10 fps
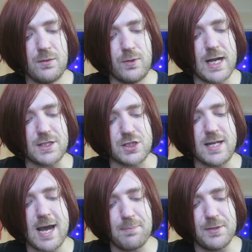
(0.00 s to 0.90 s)
What
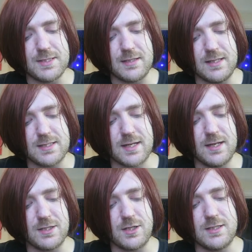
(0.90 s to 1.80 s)
actually happens in these
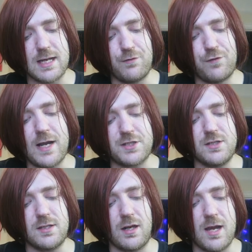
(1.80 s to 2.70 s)
collisions, how
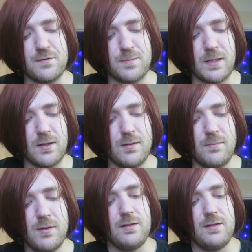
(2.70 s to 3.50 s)
fractured do lives become?